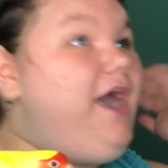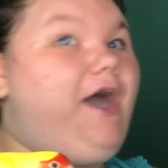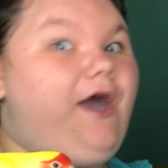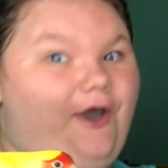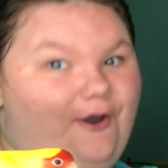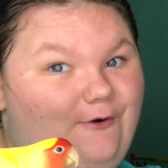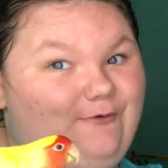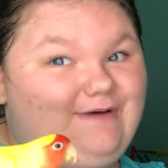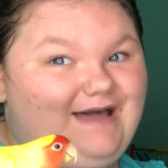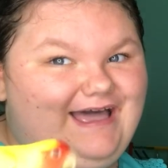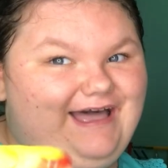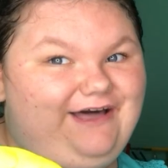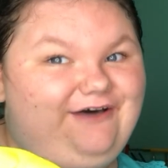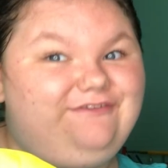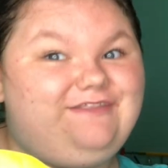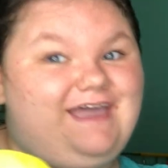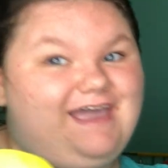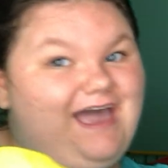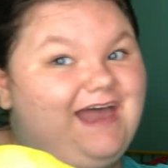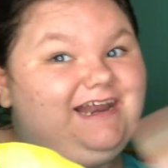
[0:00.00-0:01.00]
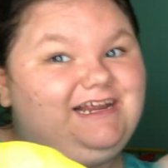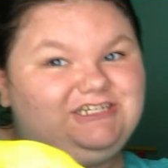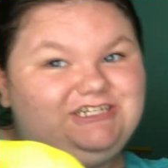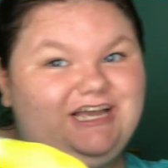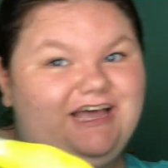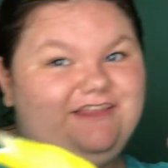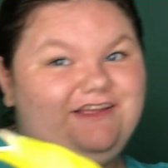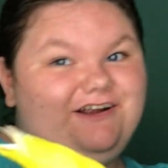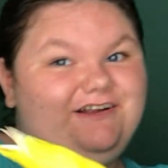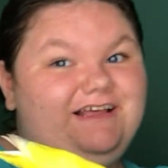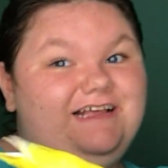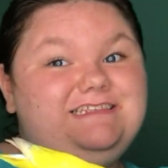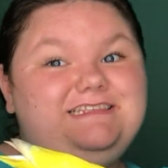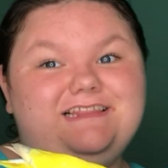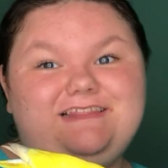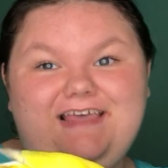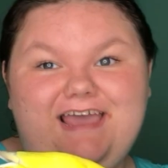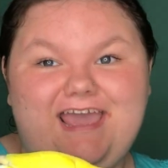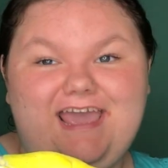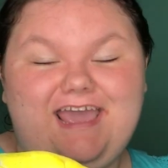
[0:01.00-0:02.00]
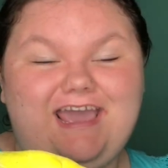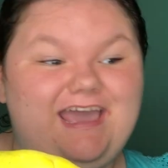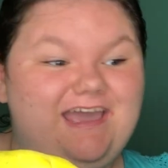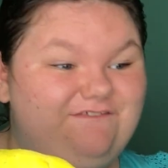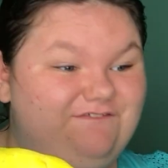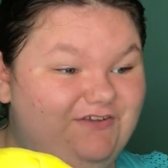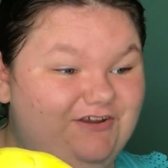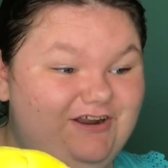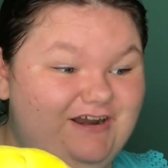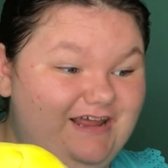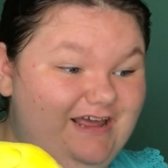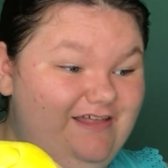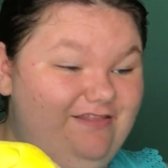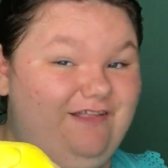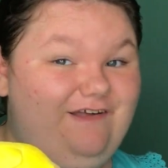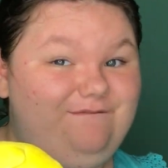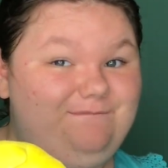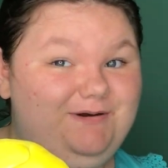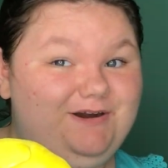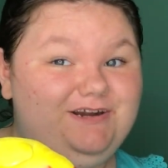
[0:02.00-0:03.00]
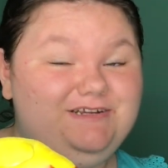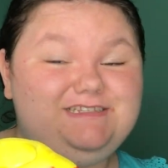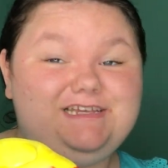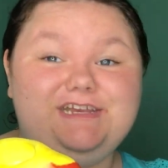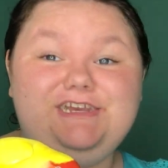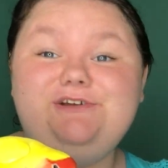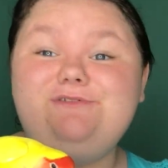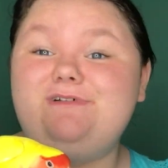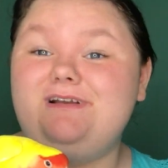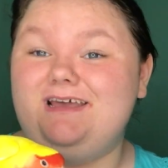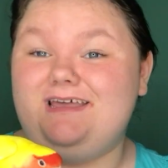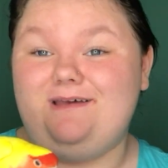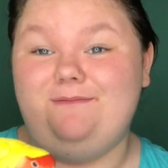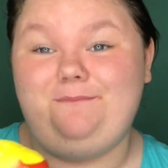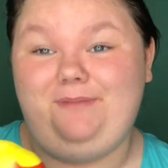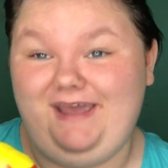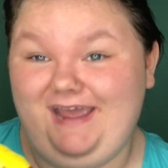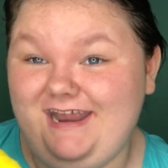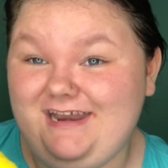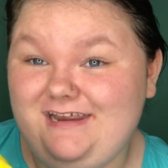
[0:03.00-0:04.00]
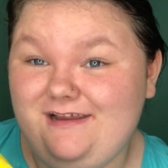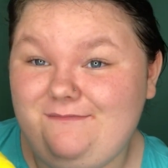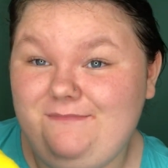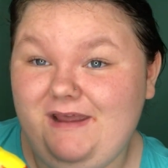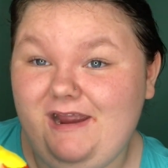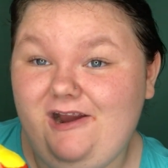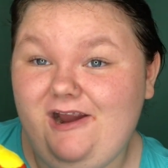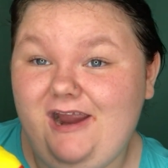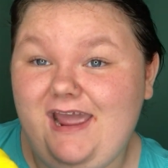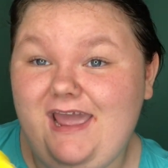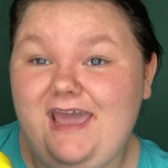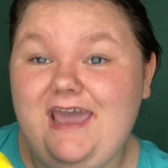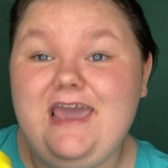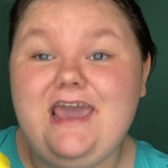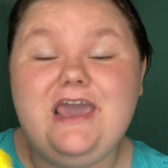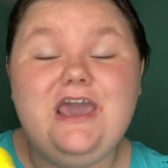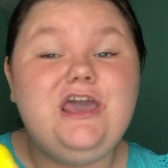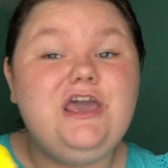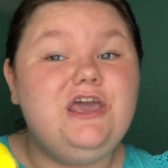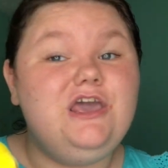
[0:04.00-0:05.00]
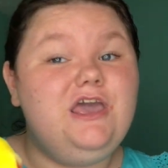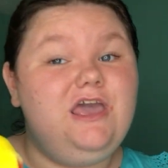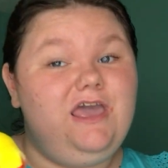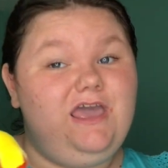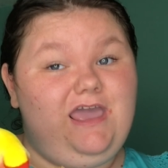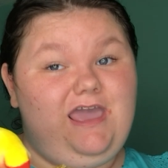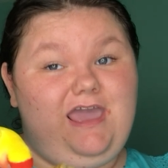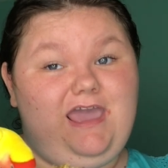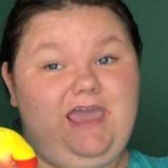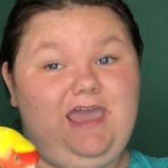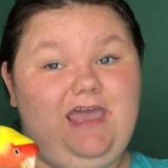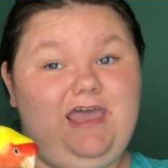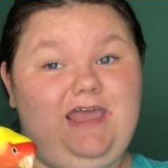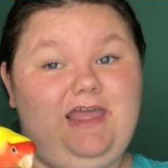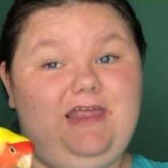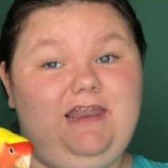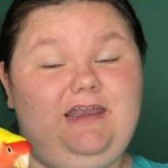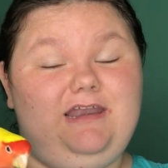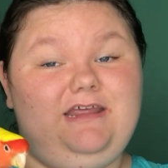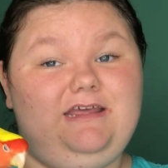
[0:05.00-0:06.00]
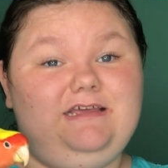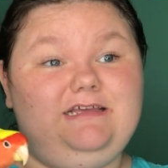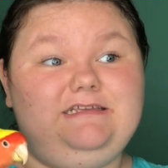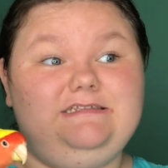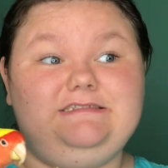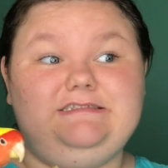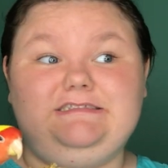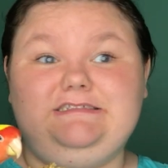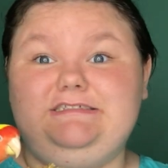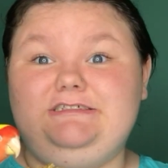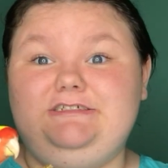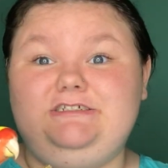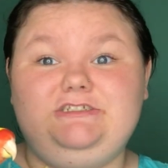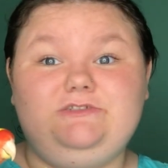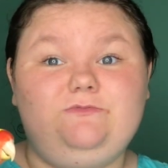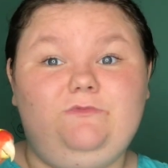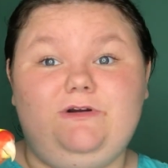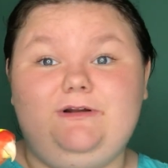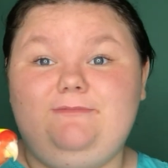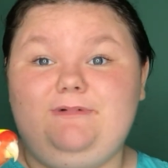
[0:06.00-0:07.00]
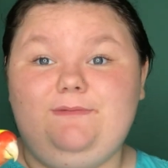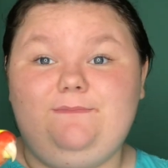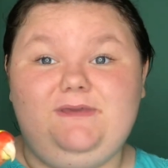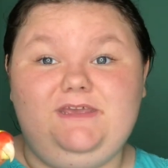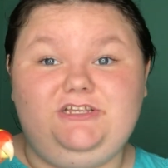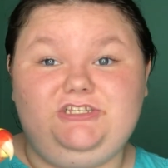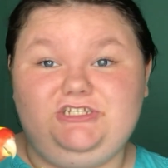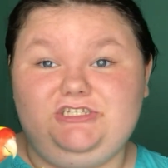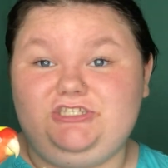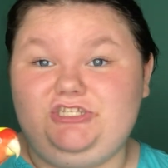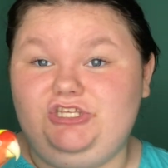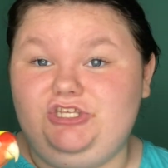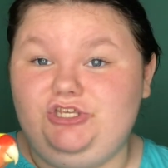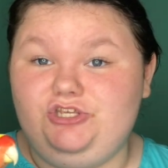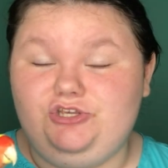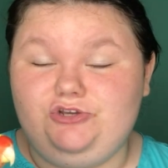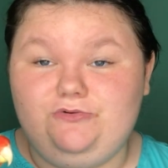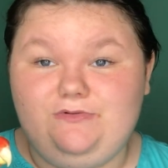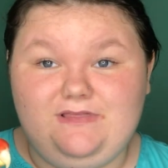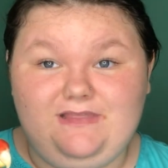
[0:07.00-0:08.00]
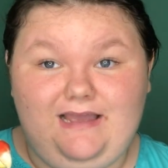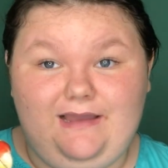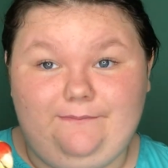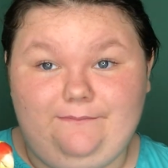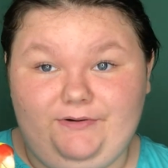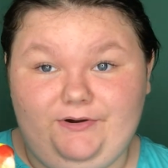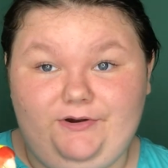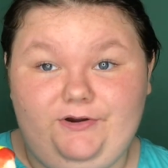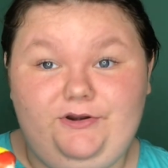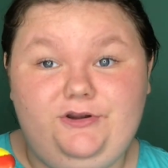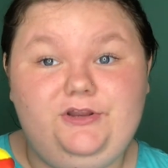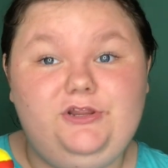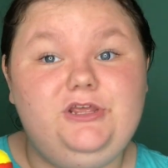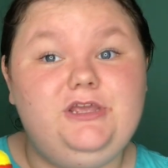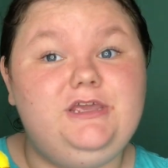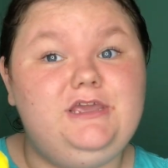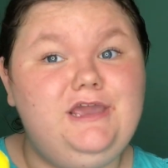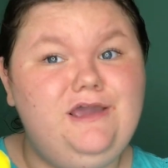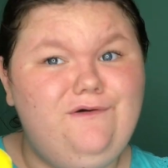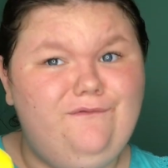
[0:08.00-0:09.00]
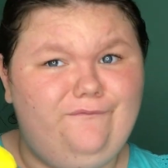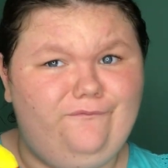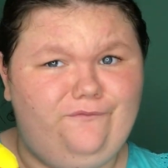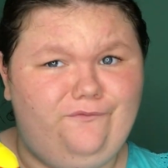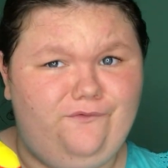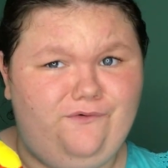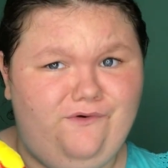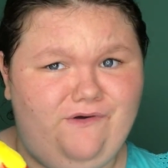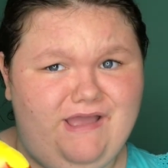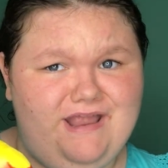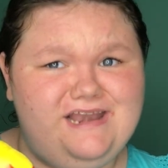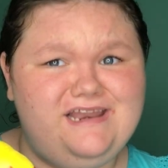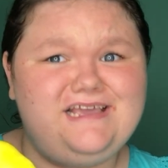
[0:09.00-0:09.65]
Oh, well, they got each other. That's the thing. If you're going to get lovebirds and you want a companion parrot, and you just want them to be just you and that bird, get one.